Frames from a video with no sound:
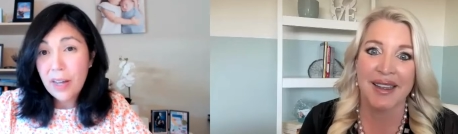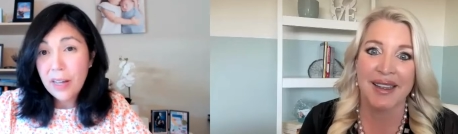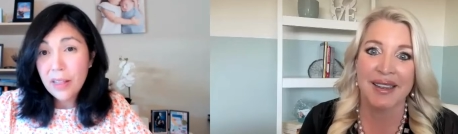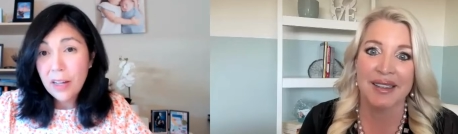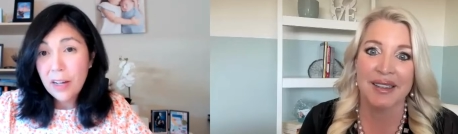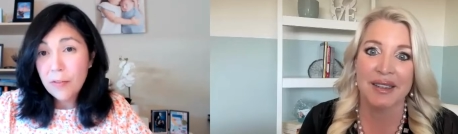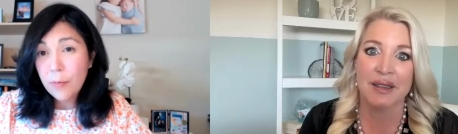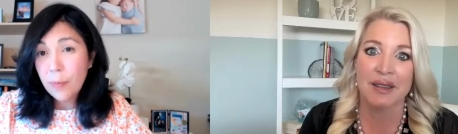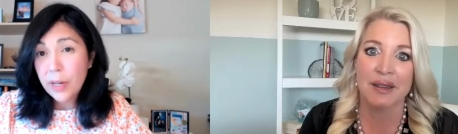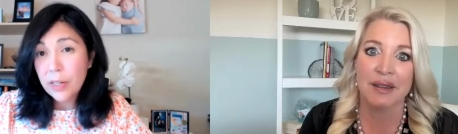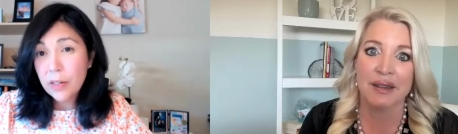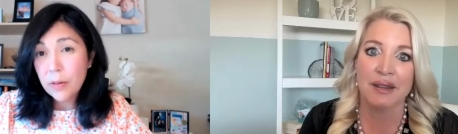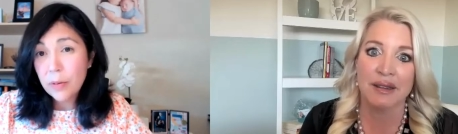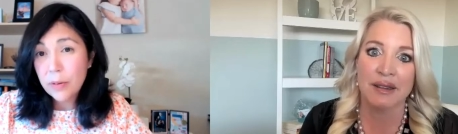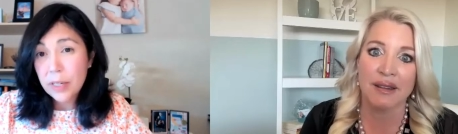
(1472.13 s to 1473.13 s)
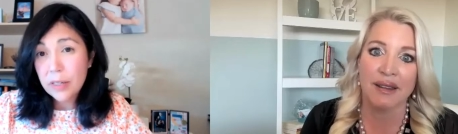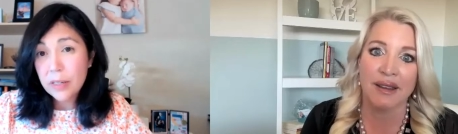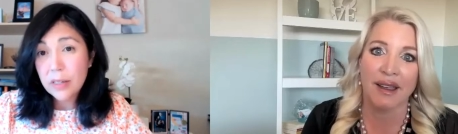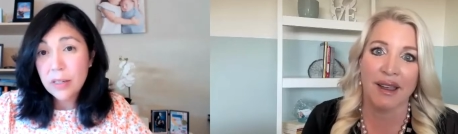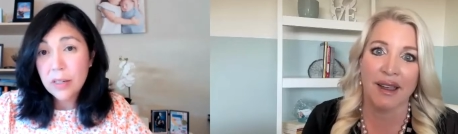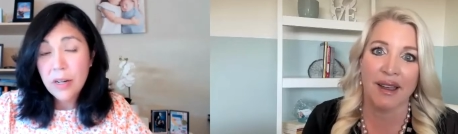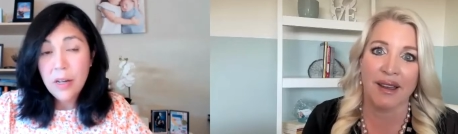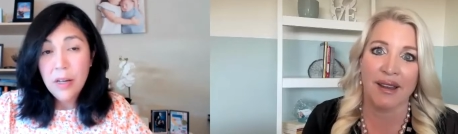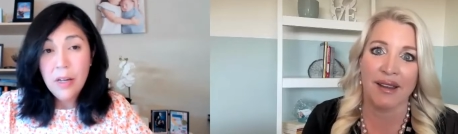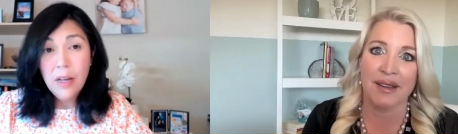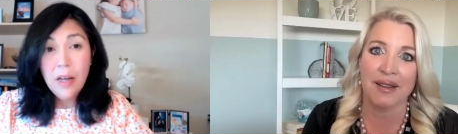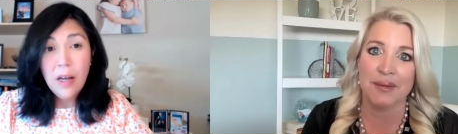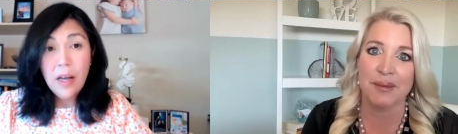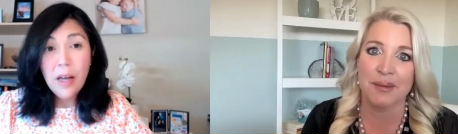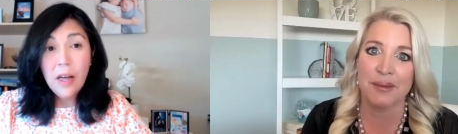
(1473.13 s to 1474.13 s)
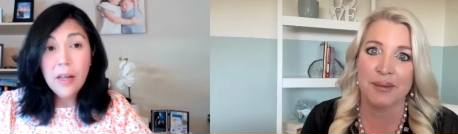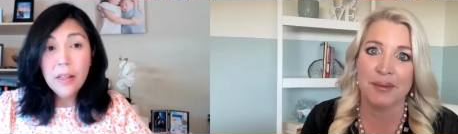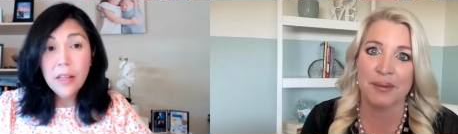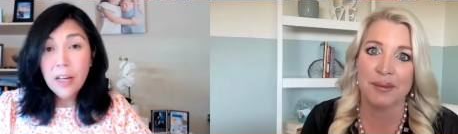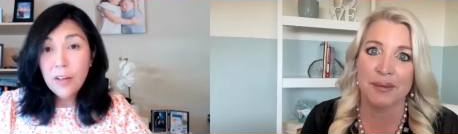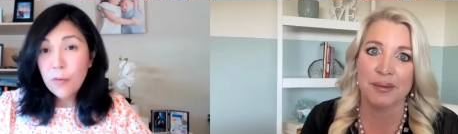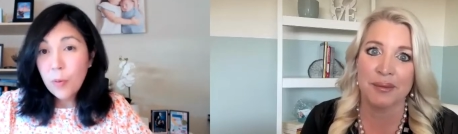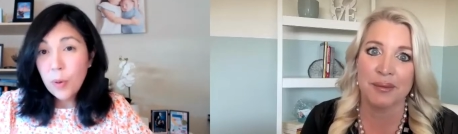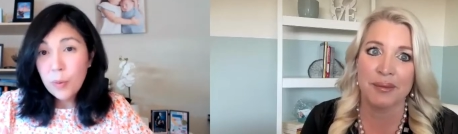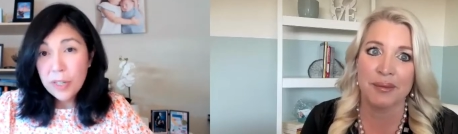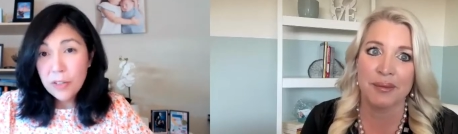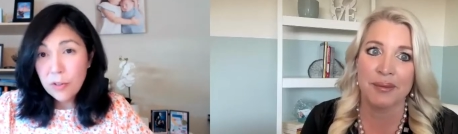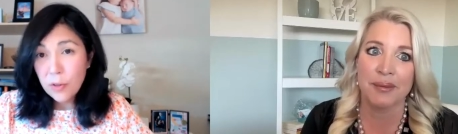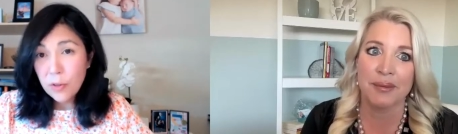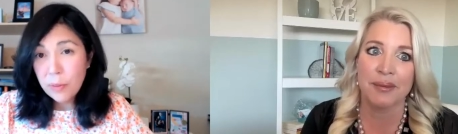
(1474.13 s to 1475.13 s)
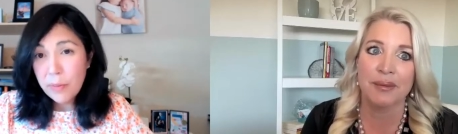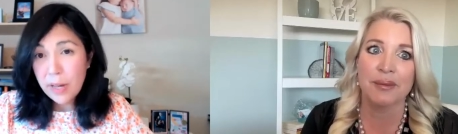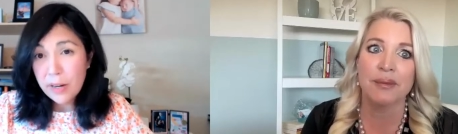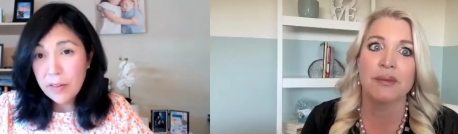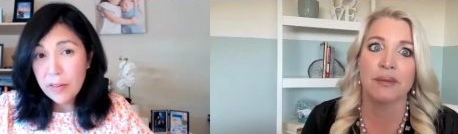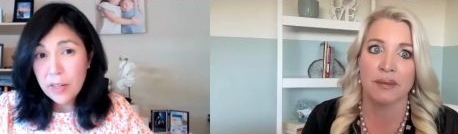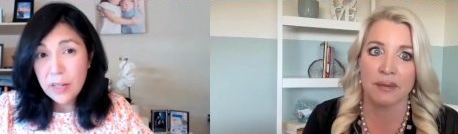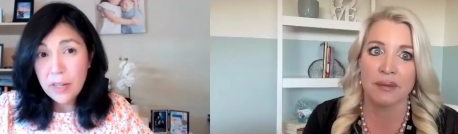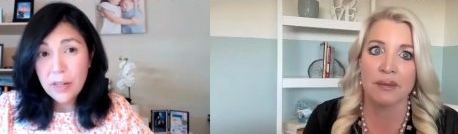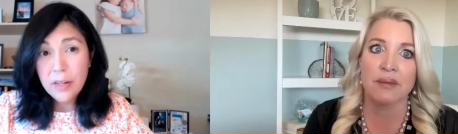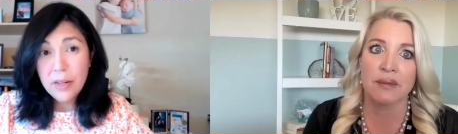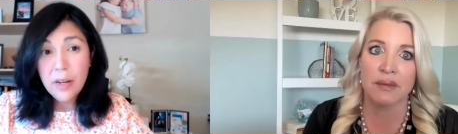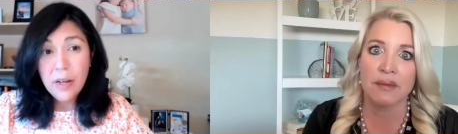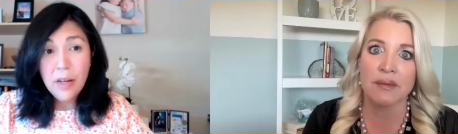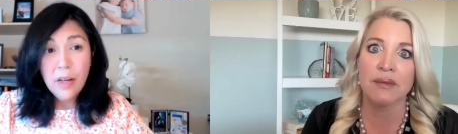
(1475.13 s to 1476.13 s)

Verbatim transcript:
Speaker 1: I love my career. I love what we do in medicine.